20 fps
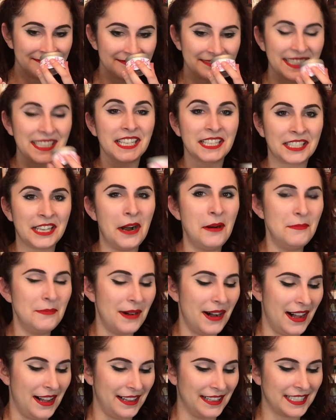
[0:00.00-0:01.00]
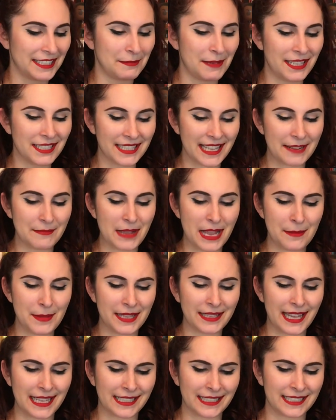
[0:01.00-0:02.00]
Like a gumball. It smells like
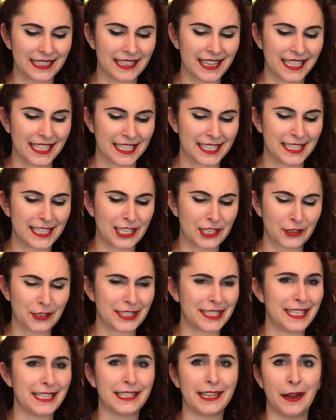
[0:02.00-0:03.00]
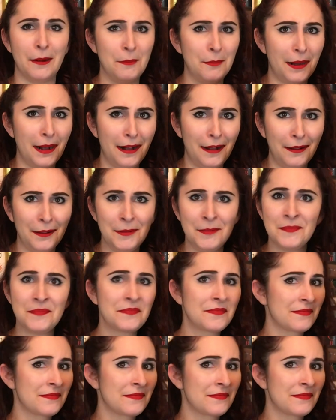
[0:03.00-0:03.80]
maybe like a like a citrusy gumball.